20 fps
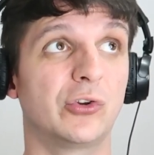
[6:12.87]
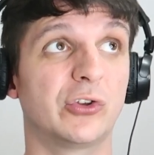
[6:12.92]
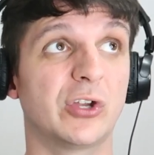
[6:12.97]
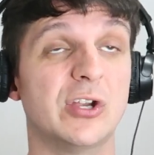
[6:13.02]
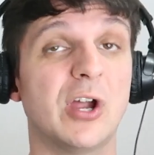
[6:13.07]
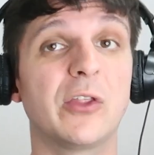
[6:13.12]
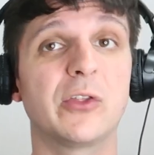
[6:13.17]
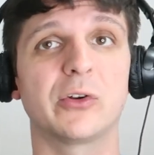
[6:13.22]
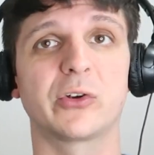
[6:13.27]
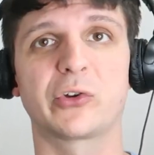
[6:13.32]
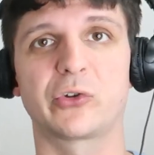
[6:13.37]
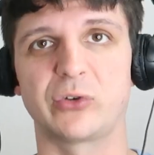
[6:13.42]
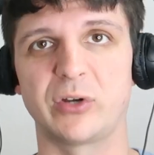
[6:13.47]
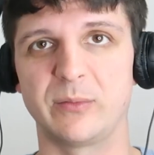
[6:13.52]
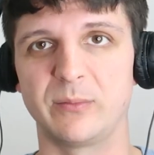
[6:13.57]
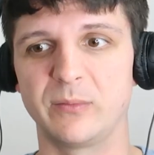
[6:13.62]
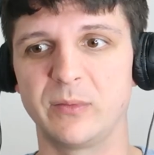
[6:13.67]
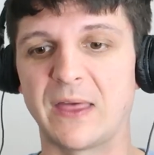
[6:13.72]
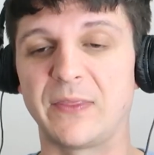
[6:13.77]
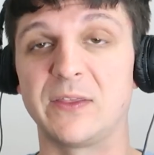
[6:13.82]
another
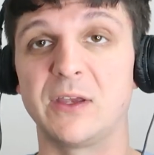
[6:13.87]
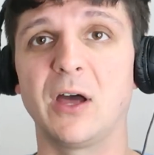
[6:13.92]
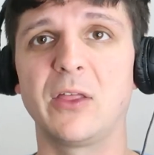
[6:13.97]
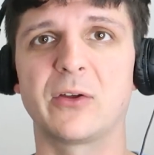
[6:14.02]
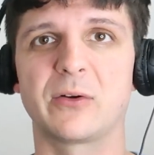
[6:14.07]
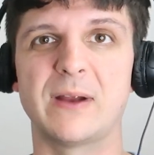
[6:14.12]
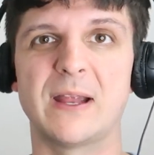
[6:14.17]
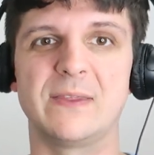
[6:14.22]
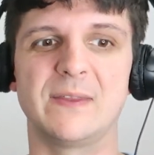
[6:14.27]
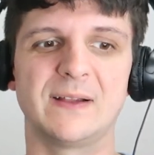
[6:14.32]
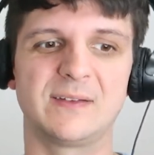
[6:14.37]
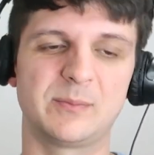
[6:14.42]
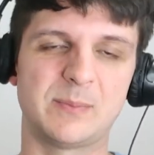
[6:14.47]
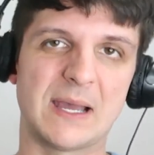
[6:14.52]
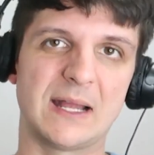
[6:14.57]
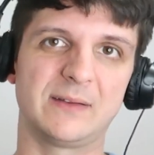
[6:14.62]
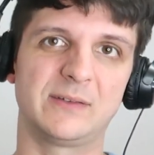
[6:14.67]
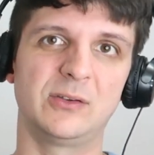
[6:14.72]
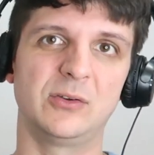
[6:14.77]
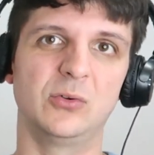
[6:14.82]
extreme at the other end that's
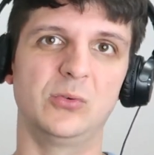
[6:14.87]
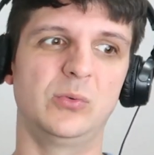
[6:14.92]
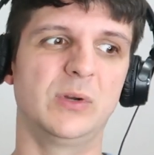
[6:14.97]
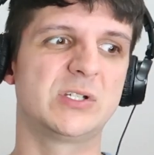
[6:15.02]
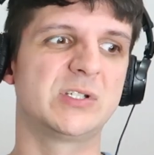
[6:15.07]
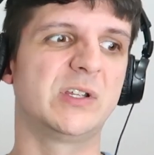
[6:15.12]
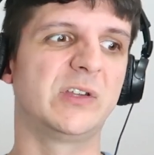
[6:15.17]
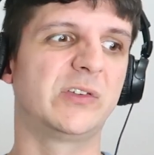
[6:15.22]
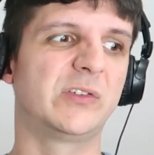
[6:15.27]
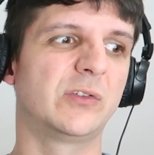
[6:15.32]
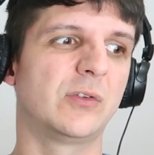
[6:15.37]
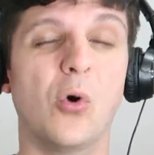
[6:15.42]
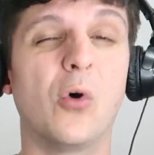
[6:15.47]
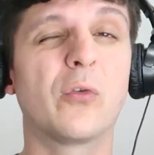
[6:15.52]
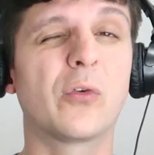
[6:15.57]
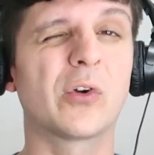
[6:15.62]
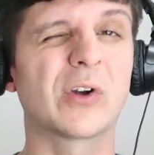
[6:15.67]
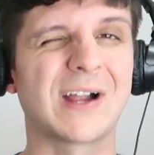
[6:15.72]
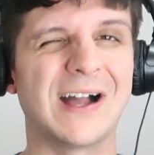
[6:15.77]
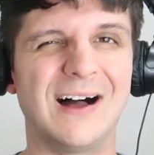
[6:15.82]
bad too, which is
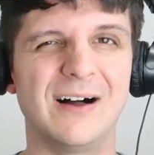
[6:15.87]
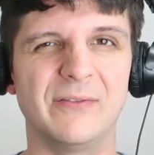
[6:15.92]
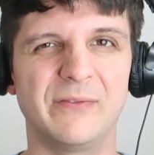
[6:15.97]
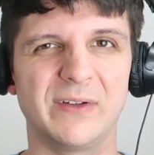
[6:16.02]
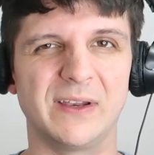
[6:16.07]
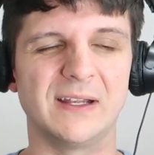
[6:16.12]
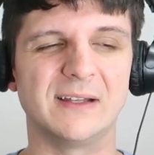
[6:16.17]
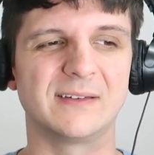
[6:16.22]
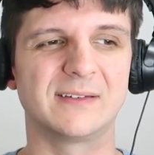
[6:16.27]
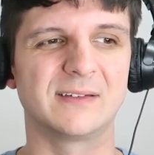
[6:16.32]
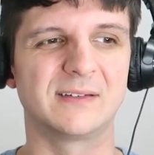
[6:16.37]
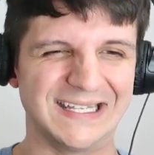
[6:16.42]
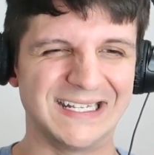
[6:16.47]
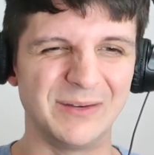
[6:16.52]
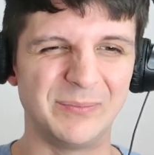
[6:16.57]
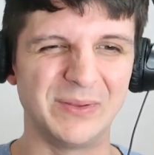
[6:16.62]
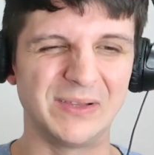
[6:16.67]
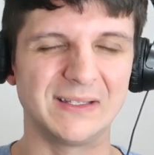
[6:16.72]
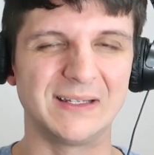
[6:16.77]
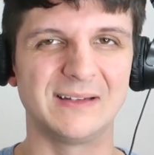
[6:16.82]
overconfidence,
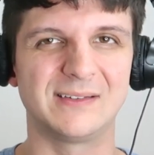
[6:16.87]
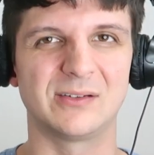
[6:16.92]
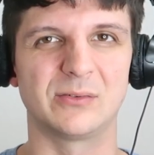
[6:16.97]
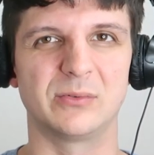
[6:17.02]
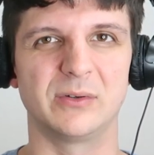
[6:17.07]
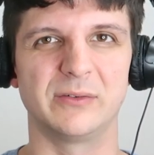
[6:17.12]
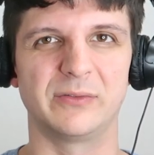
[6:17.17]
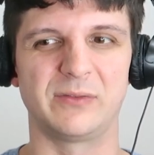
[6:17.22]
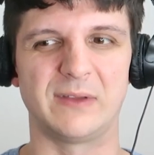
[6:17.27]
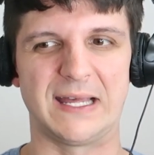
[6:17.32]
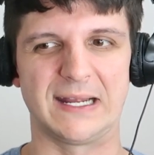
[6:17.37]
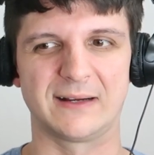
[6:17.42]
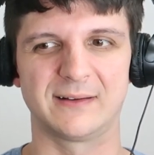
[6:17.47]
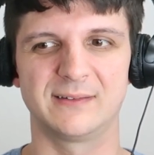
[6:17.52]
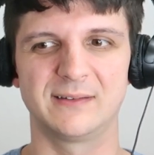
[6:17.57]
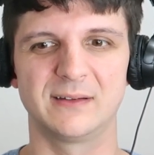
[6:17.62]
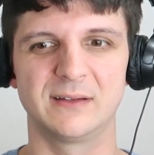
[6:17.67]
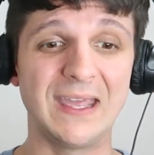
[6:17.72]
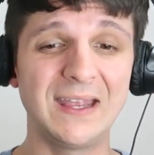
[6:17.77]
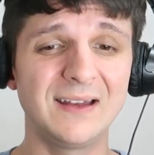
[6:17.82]
inability to
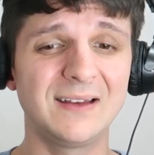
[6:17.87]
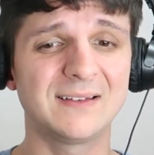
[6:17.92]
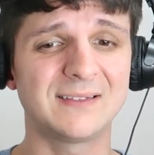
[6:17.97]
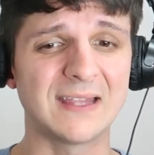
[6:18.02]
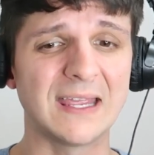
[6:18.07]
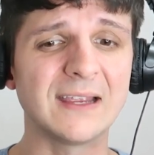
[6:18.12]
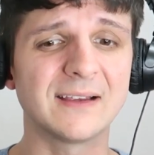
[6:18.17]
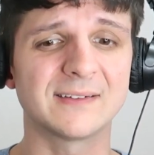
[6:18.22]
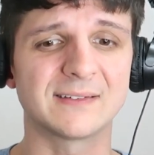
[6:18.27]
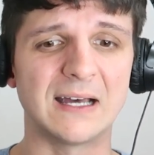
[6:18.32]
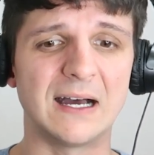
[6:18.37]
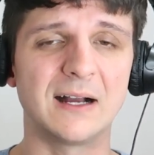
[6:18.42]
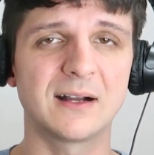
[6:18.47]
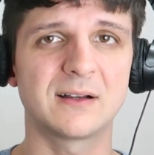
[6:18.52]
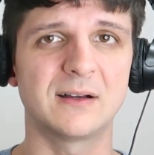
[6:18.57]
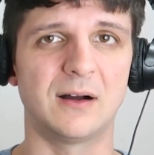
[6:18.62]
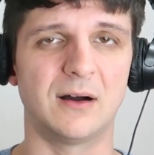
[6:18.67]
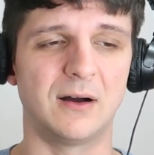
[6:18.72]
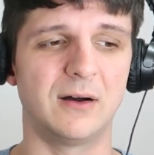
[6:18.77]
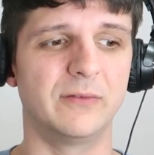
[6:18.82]
reflect. They take
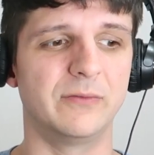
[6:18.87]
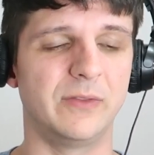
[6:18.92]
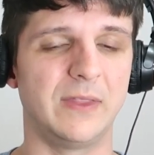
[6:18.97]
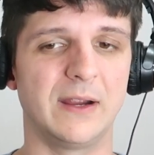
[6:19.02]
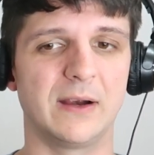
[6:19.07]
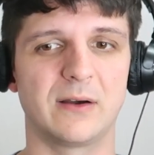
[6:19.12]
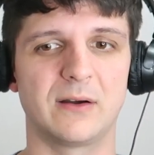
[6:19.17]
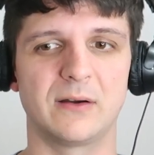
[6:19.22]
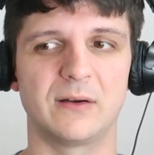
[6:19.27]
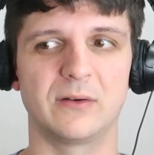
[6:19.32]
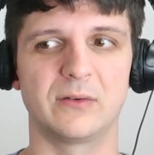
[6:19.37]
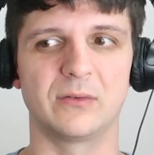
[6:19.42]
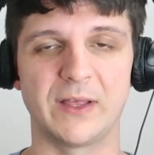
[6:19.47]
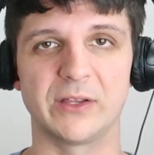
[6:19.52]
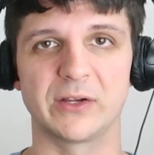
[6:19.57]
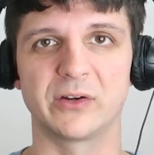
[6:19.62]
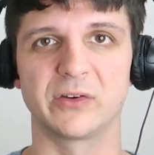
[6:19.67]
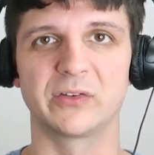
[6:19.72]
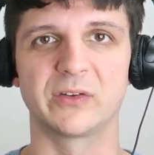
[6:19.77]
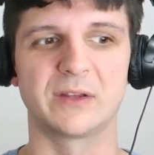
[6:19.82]
stock of their
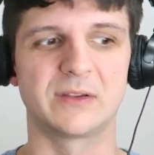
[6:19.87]
failures.